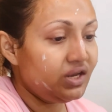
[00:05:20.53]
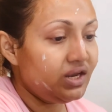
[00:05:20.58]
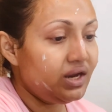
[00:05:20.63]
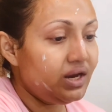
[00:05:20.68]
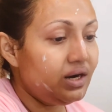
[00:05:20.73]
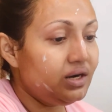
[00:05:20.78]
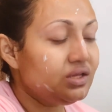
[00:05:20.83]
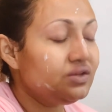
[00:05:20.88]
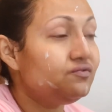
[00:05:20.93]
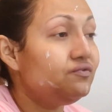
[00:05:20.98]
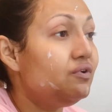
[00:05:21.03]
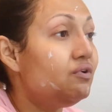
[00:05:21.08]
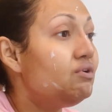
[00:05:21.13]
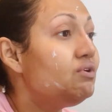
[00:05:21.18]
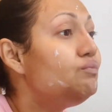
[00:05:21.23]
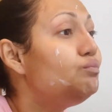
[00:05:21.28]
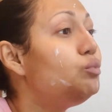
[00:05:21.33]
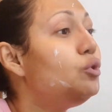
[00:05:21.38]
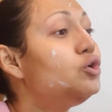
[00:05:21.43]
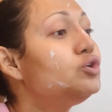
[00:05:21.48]
And it's very
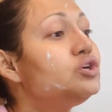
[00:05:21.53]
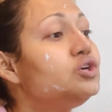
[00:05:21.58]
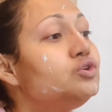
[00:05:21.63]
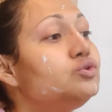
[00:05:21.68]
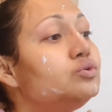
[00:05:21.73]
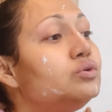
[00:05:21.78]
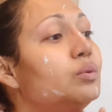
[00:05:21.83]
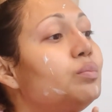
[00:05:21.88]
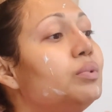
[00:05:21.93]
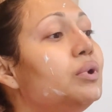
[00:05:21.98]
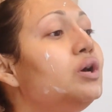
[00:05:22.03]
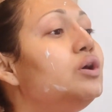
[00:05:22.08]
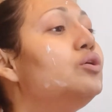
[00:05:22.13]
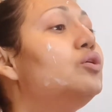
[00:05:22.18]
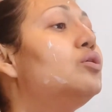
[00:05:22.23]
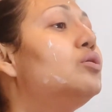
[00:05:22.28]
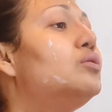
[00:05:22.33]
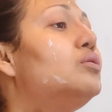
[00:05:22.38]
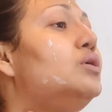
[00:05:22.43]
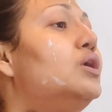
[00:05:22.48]
important to apply
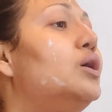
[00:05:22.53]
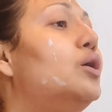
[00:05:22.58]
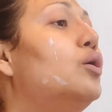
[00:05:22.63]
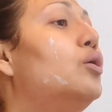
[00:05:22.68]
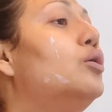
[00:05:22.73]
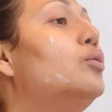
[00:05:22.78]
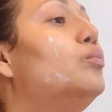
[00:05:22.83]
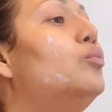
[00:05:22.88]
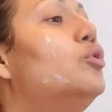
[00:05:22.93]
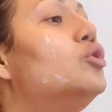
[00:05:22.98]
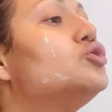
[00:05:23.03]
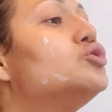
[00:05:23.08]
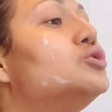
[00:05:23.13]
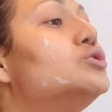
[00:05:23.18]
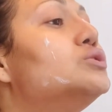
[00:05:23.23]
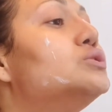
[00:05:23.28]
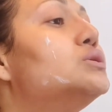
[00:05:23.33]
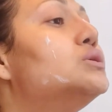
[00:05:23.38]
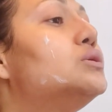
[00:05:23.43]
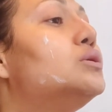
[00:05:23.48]
your
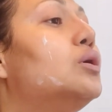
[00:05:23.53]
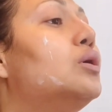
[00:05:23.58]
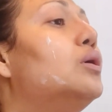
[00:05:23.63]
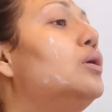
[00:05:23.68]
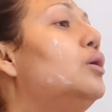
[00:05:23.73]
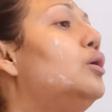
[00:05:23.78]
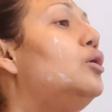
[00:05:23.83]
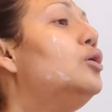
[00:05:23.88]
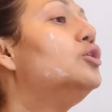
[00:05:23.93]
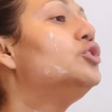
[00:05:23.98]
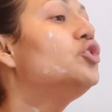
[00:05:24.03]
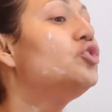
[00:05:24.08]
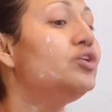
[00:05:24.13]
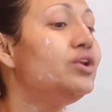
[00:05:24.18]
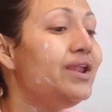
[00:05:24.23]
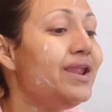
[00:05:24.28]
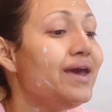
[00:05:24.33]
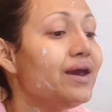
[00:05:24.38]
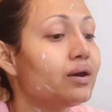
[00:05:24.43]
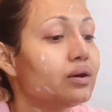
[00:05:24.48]
moisturizer on your
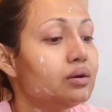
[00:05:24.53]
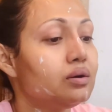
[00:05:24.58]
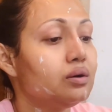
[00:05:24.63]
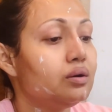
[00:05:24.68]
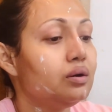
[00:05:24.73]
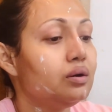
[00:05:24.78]
neck.